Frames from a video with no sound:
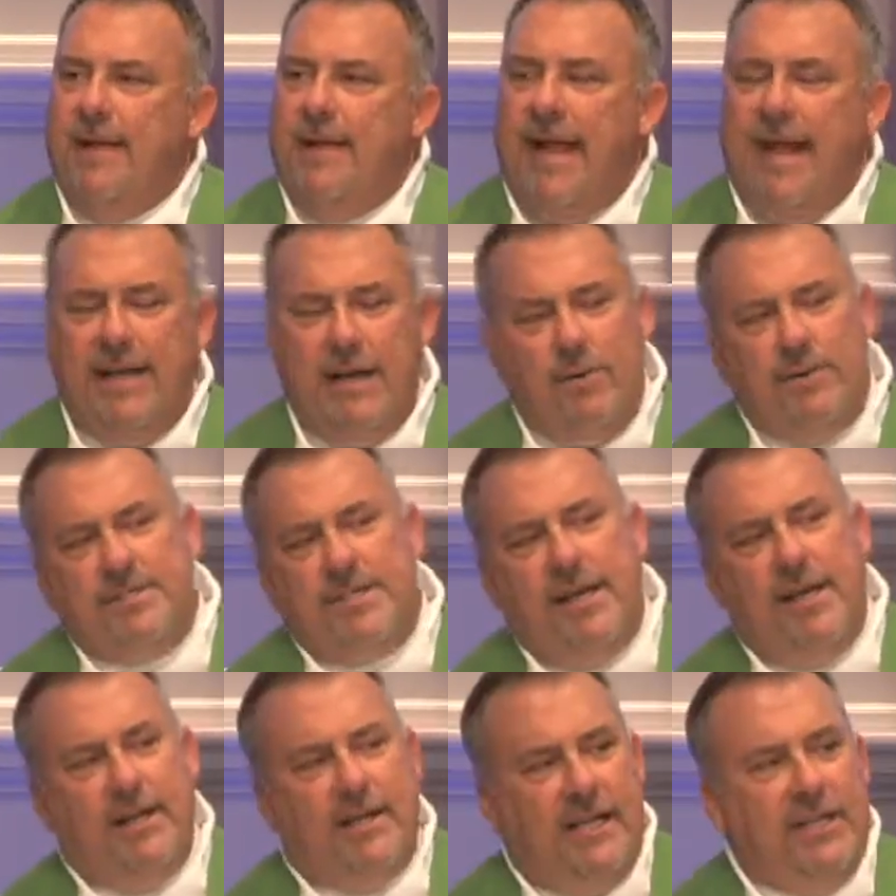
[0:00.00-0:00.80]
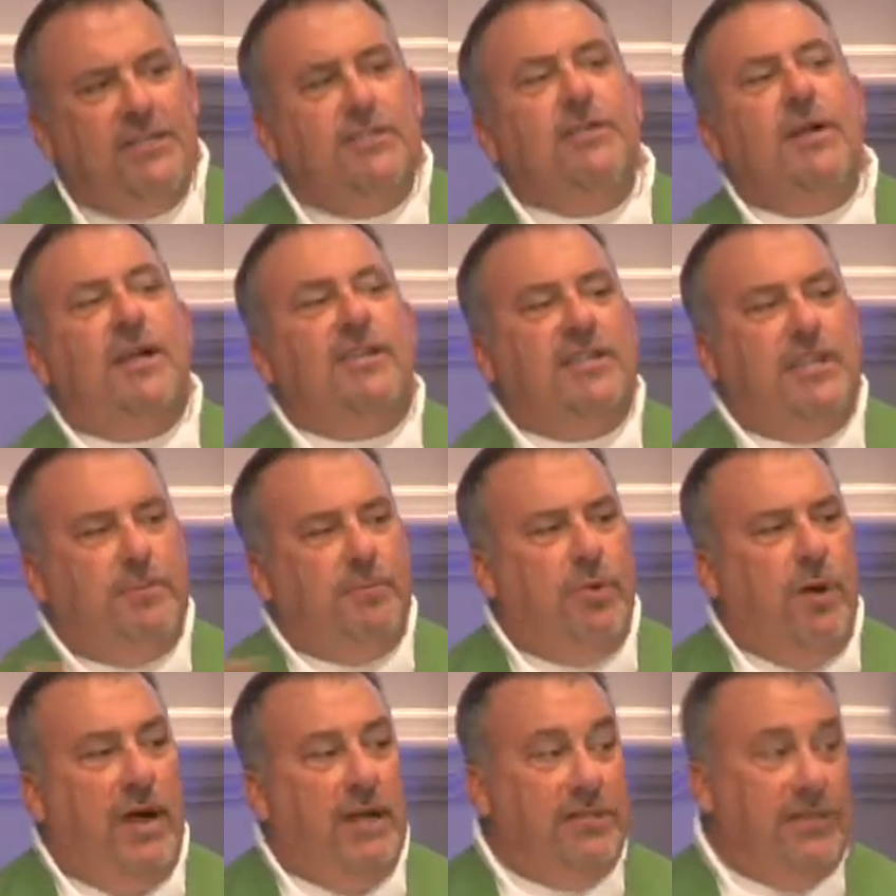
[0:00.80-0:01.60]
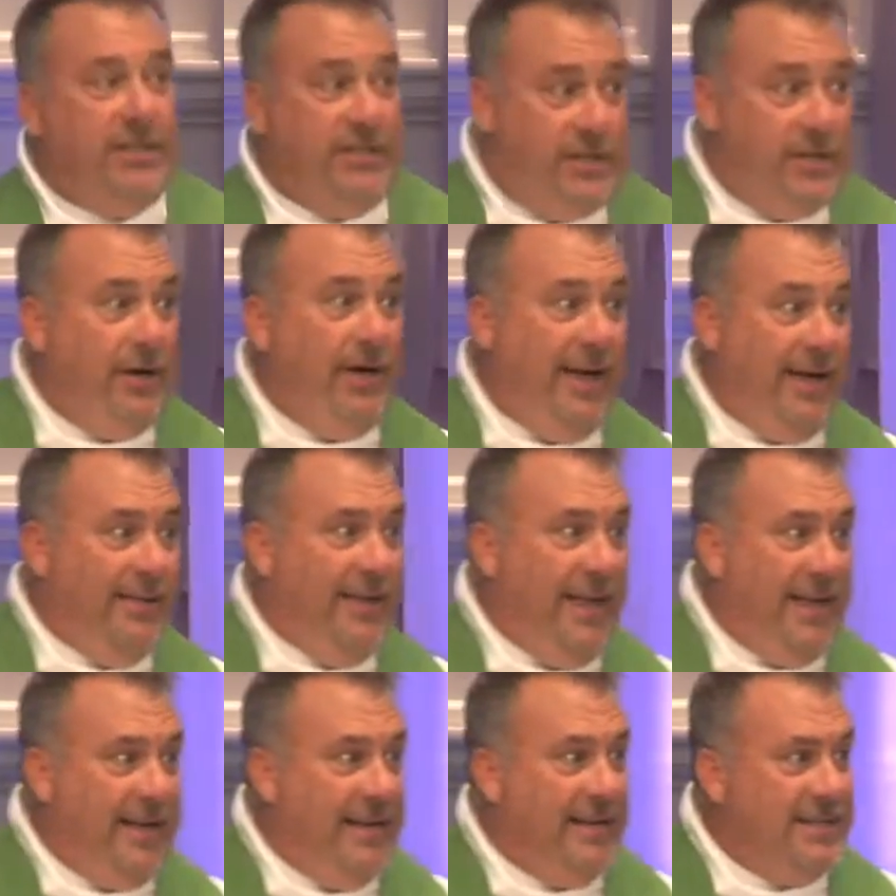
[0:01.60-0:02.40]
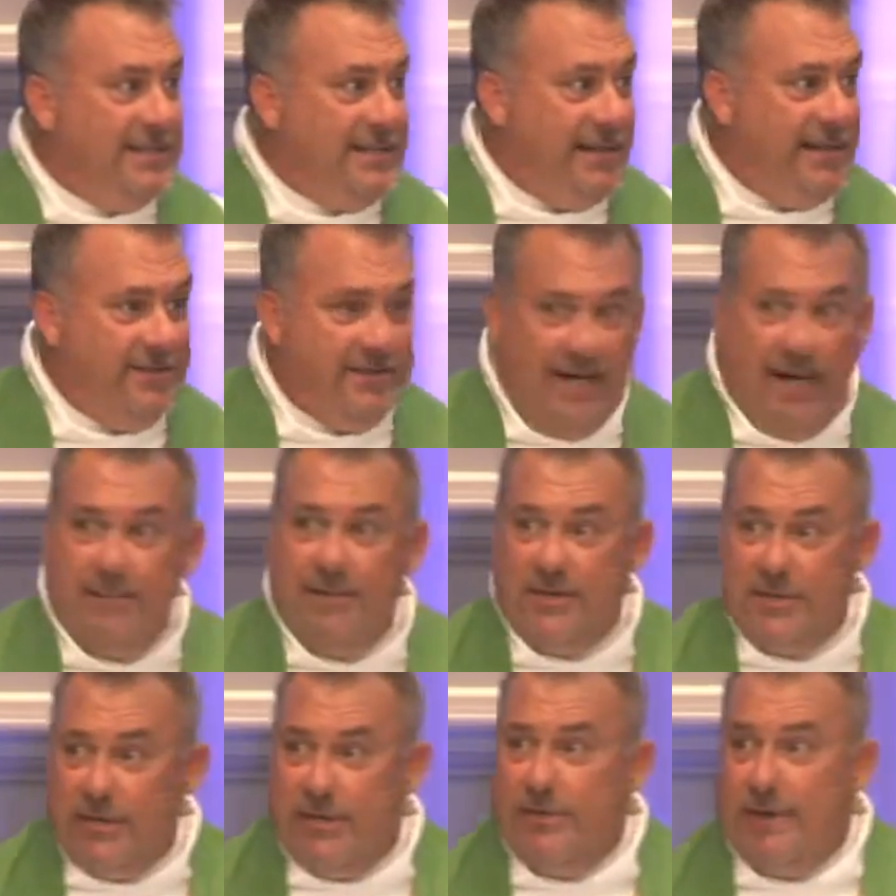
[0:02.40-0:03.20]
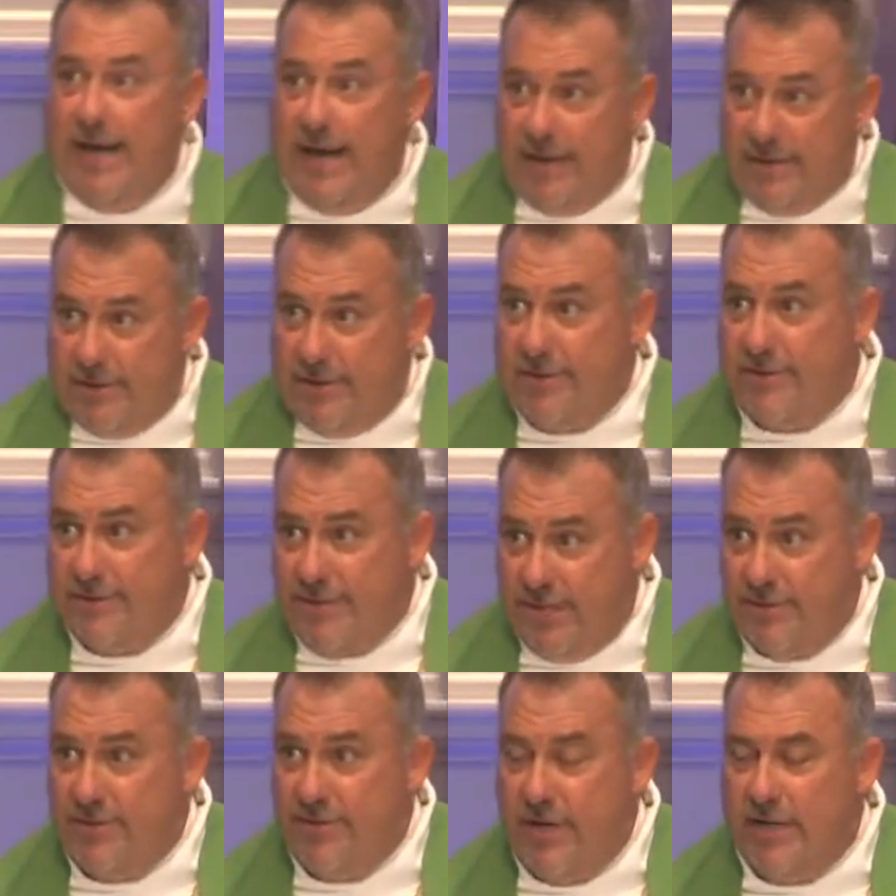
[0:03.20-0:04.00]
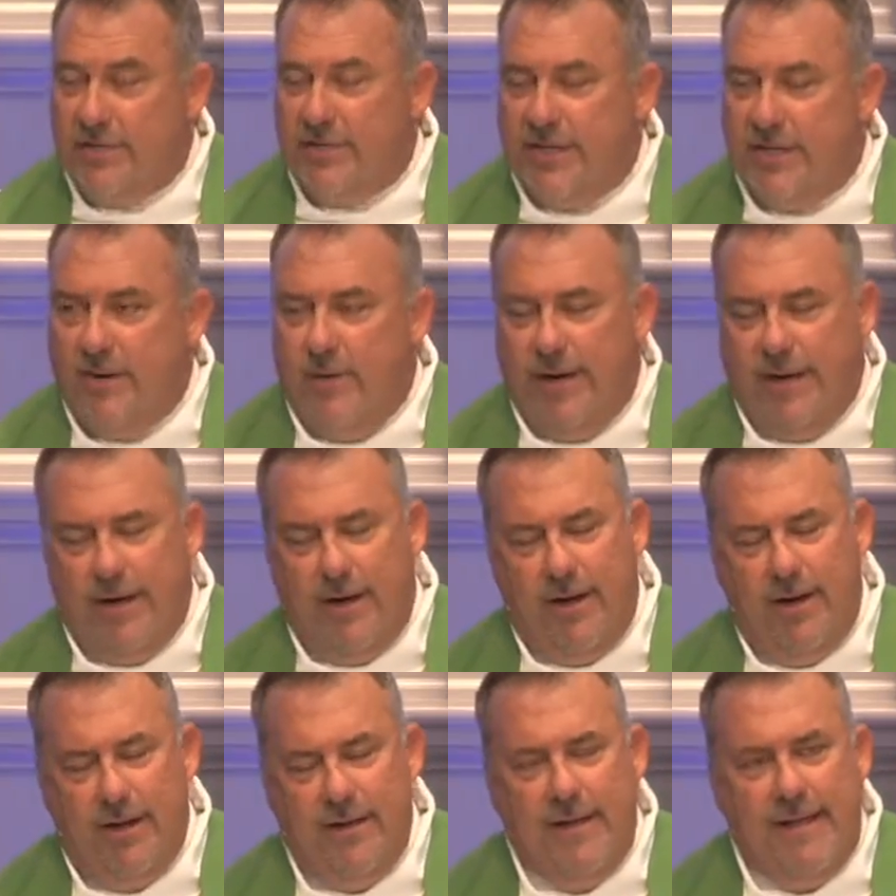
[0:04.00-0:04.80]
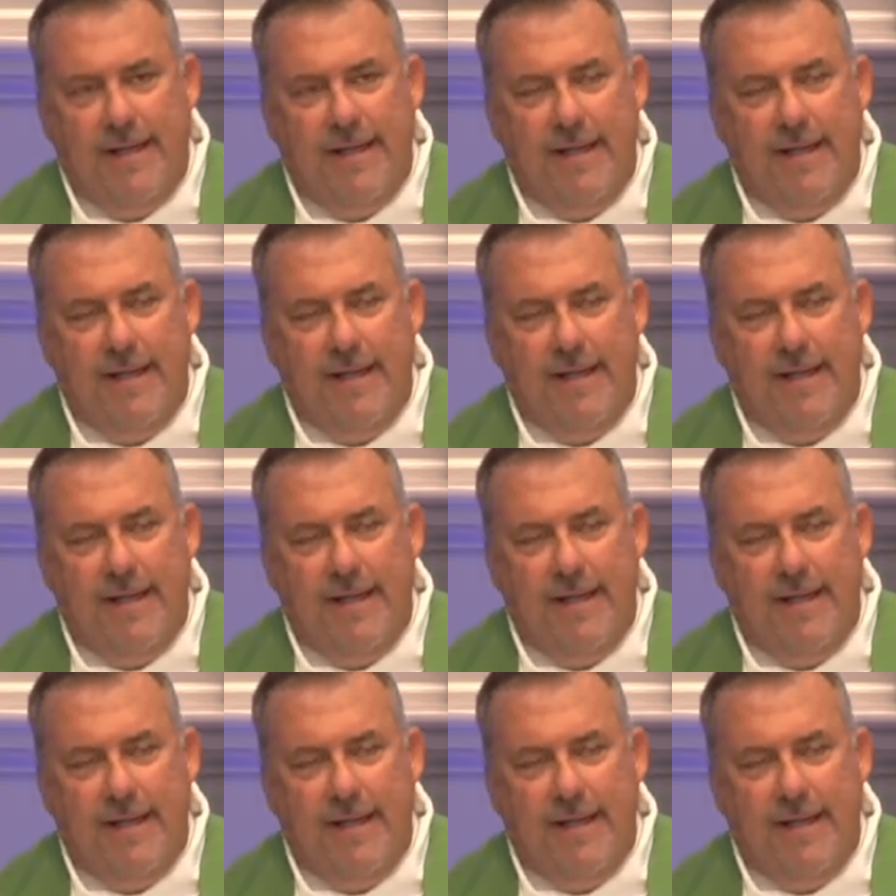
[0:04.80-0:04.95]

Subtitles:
And there was a construction project, you know how that is, anytime you took around, there's construction going on.